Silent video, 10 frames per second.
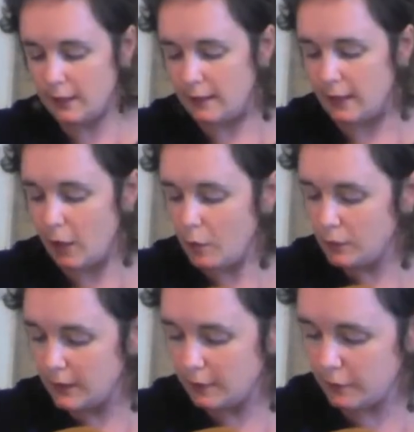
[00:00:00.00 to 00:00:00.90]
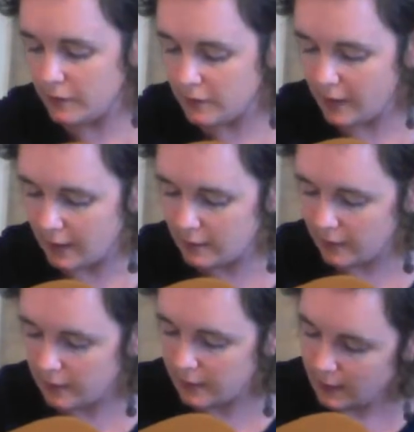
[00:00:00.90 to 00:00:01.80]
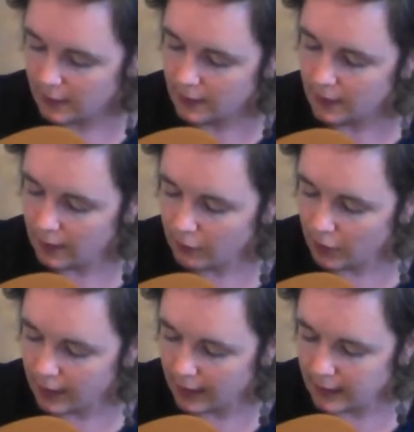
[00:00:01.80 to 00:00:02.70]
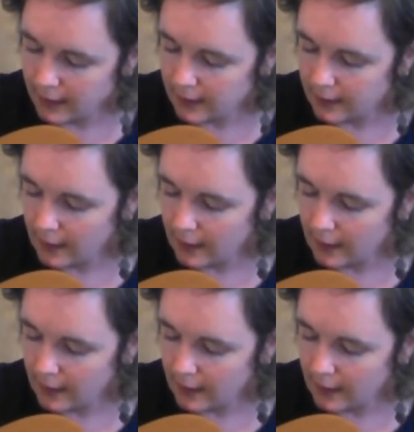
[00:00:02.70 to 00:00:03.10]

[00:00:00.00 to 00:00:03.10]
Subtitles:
The only difference is I've got E,